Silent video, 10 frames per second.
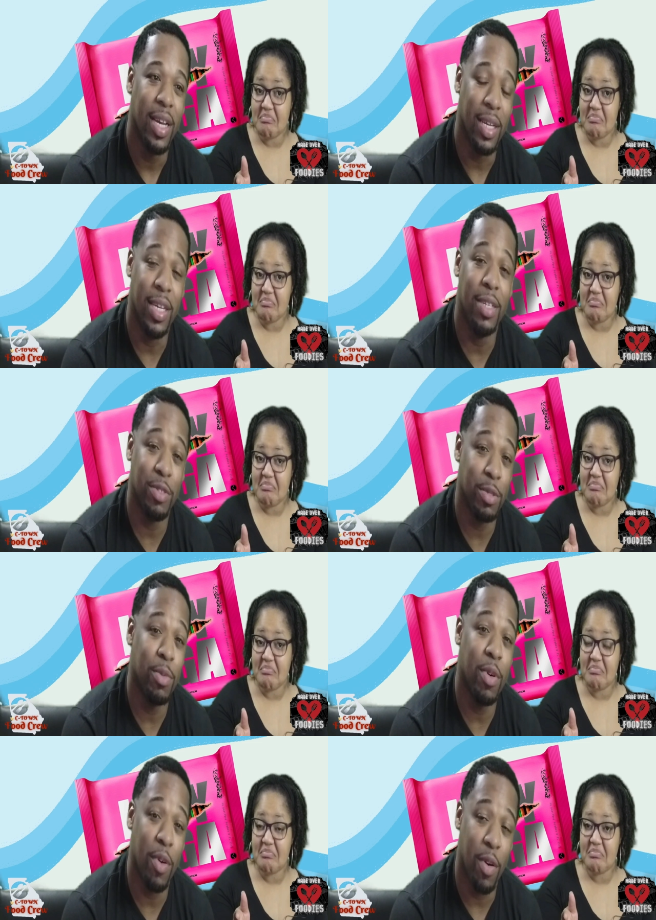Speaker 1: and get some
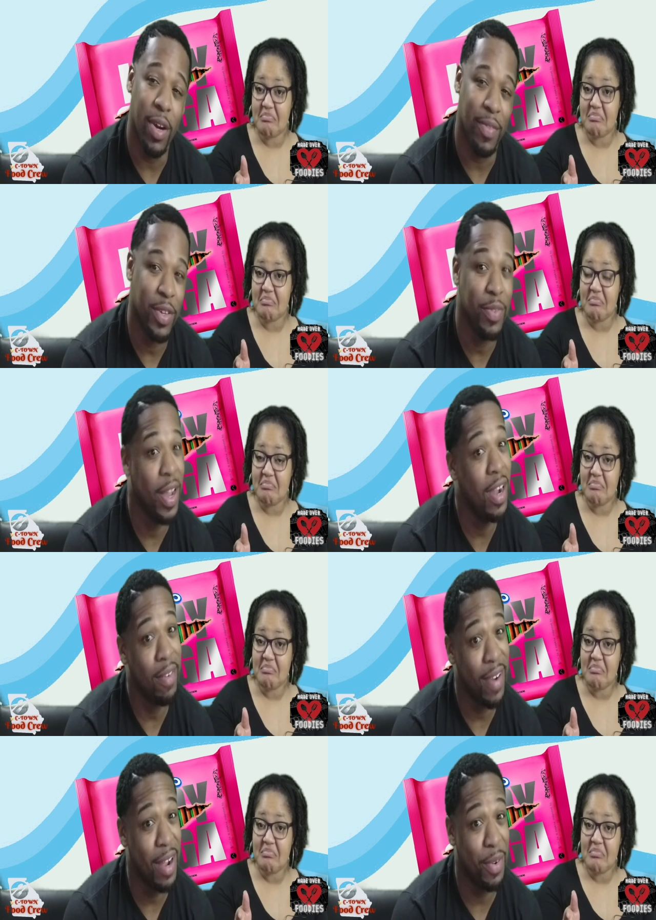more Oreo, first of all, I don't
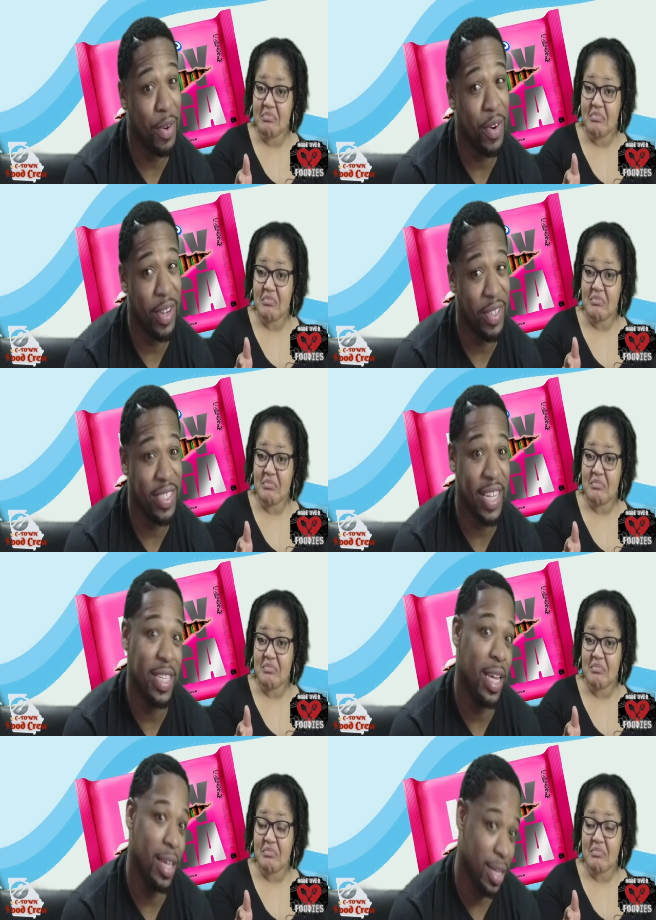rock with Oreo like
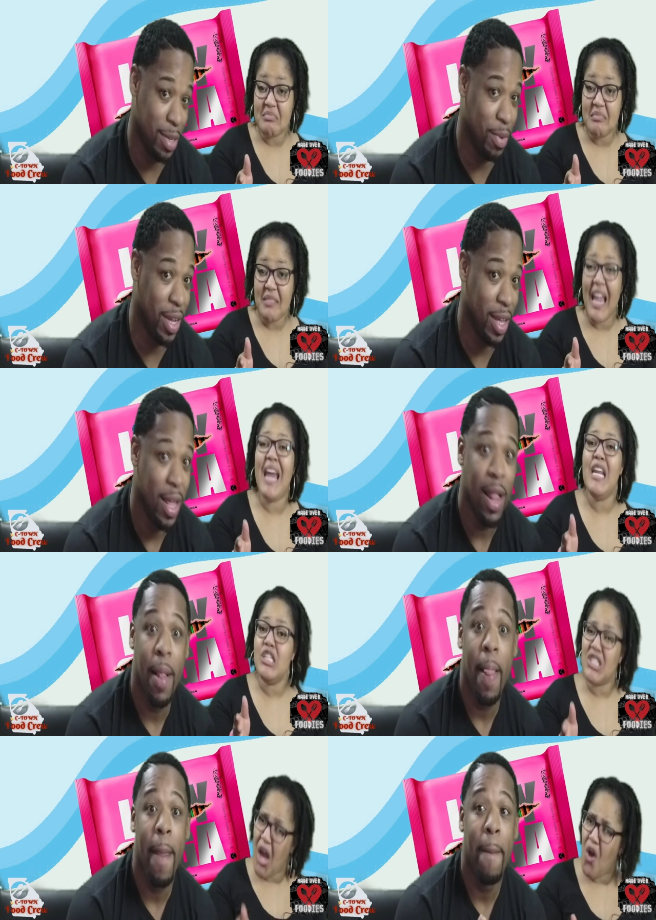that anyway.
Speaker 2: And
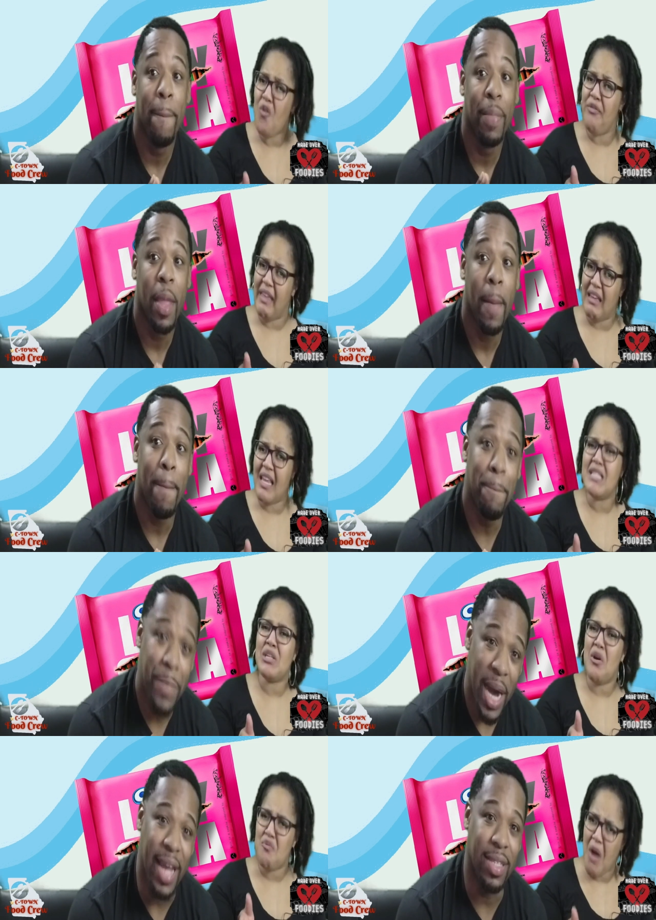it's COVID. It's
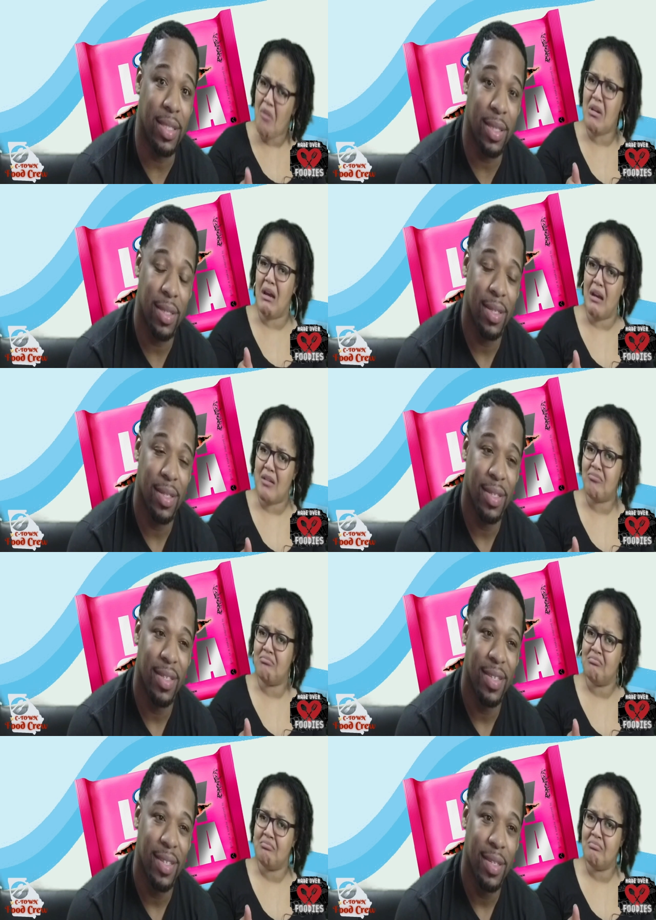but Corona.
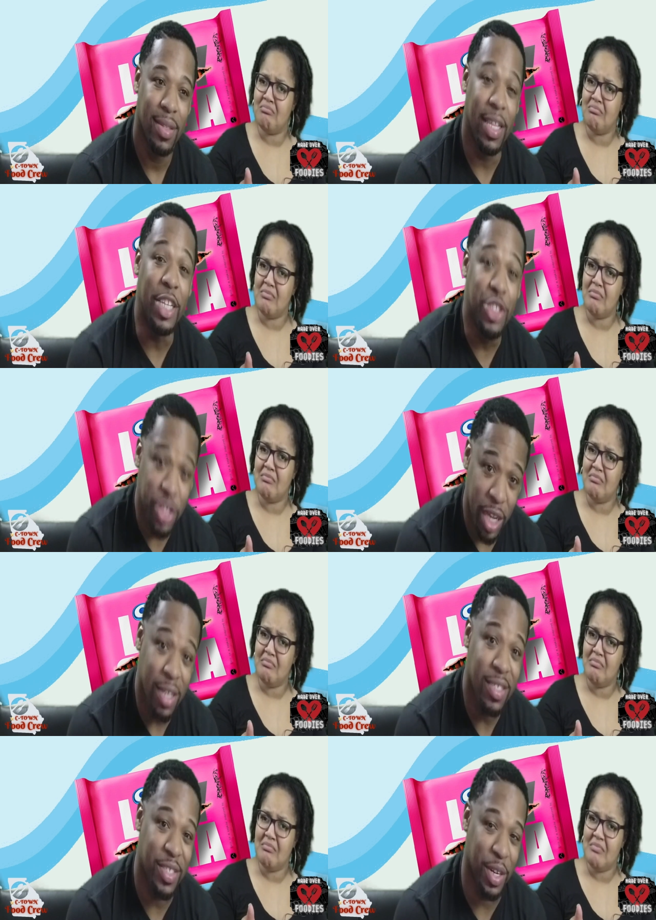
Speaker 1: The
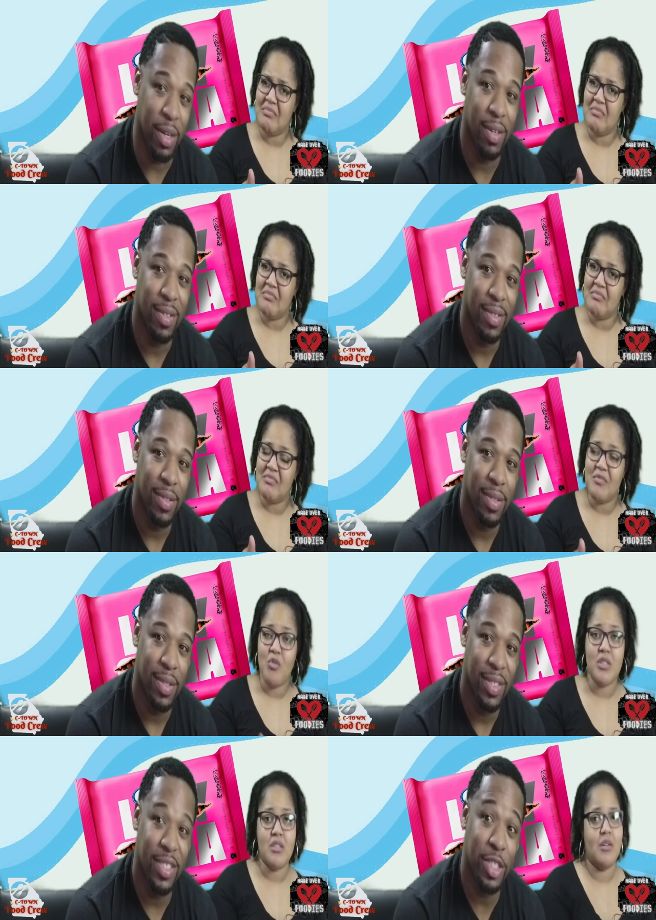ginger
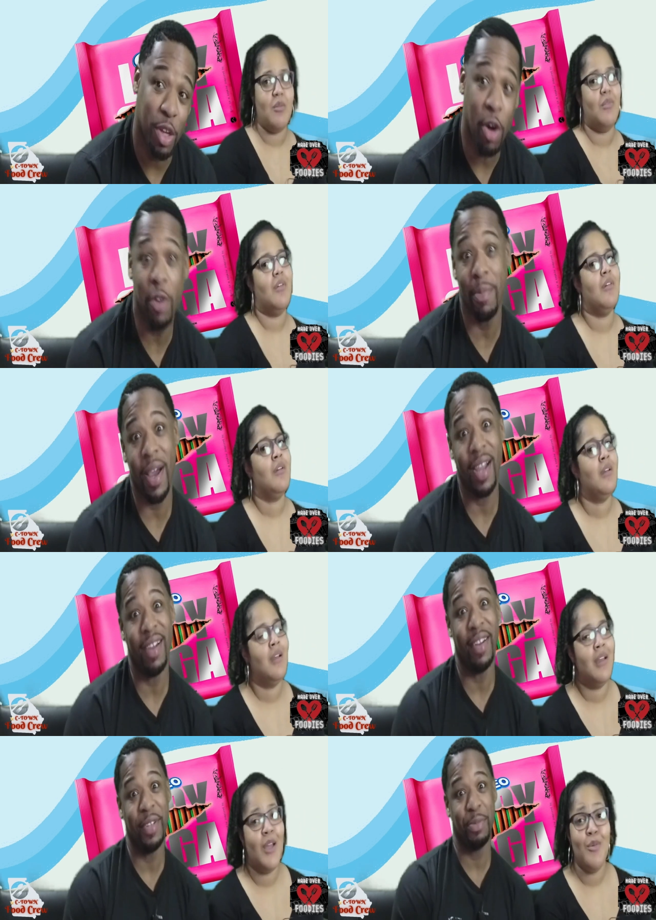stole my
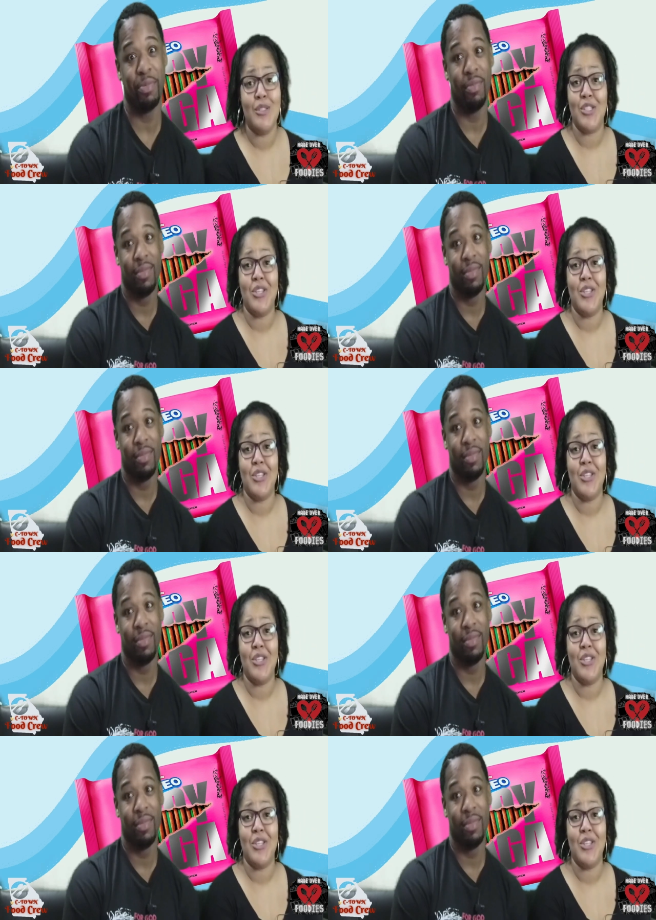heart. It was